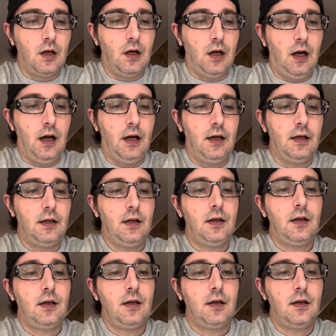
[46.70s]
I
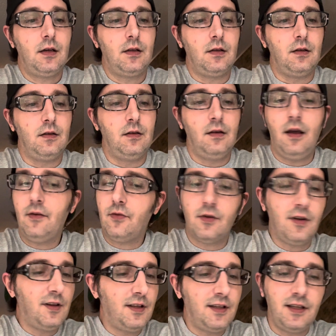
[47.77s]
never
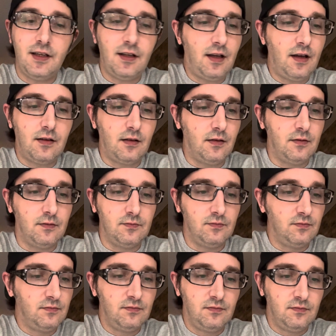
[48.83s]
really get out of
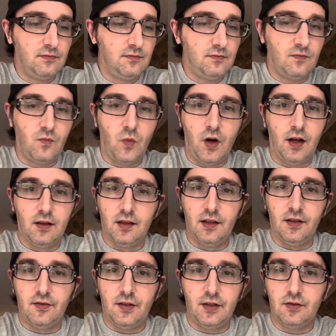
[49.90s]
where I
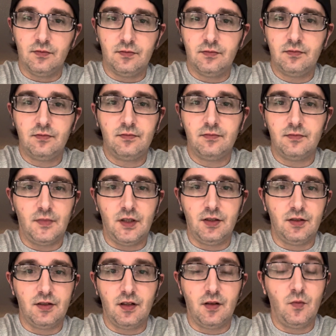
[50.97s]
live. I'm a
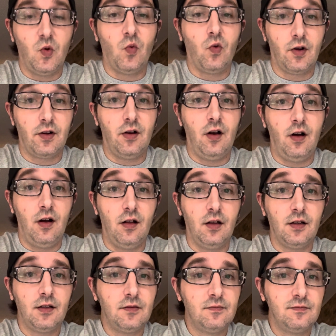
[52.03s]

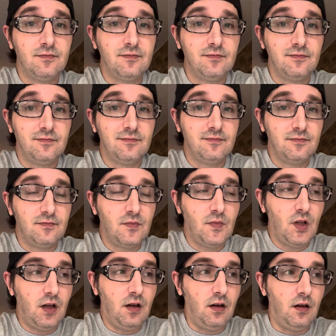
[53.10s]
workaholic.
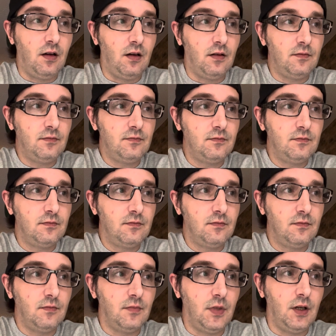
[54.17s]
But
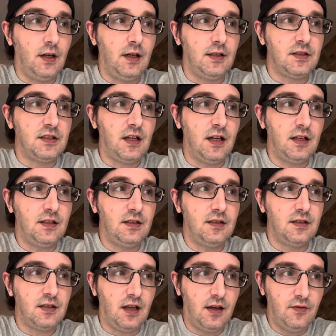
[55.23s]
I decided to
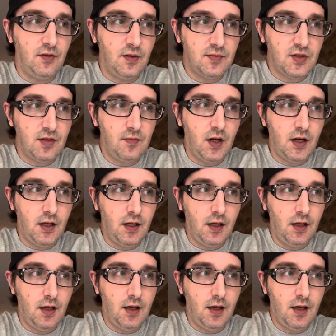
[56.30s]
save up some money